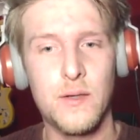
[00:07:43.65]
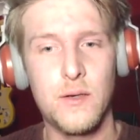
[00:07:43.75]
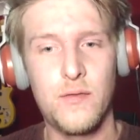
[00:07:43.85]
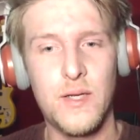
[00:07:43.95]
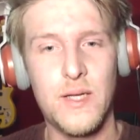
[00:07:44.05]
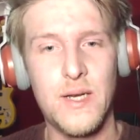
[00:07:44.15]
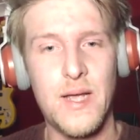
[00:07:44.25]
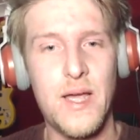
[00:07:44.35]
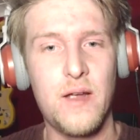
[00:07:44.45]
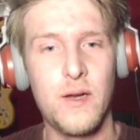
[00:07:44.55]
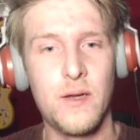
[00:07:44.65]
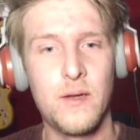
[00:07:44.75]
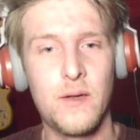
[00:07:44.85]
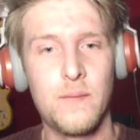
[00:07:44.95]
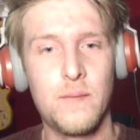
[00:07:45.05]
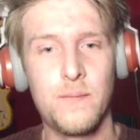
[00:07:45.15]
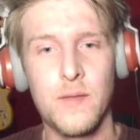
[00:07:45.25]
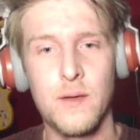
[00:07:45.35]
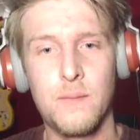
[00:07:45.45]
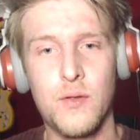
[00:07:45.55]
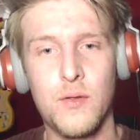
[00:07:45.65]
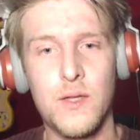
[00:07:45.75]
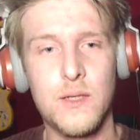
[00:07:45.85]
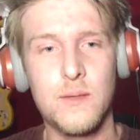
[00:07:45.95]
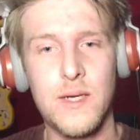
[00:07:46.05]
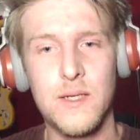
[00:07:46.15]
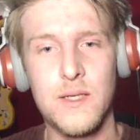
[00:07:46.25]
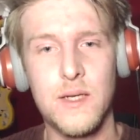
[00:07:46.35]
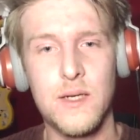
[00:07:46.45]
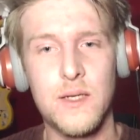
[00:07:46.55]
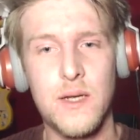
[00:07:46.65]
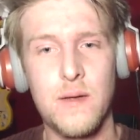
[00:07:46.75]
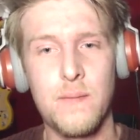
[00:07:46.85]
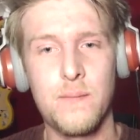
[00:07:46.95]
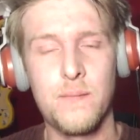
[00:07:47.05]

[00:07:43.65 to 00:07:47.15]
I don't know if you can hear it, but things are getting sinister.